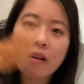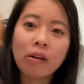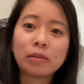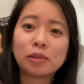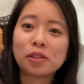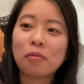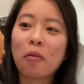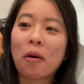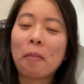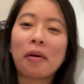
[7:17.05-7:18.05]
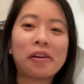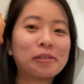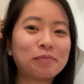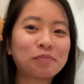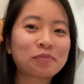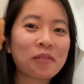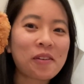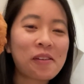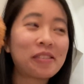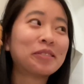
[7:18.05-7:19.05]
The most important part. Mm
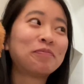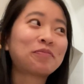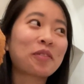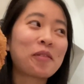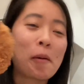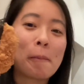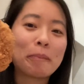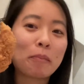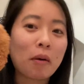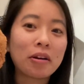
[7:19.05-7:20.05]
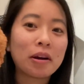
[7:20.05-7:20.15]
-hmm. part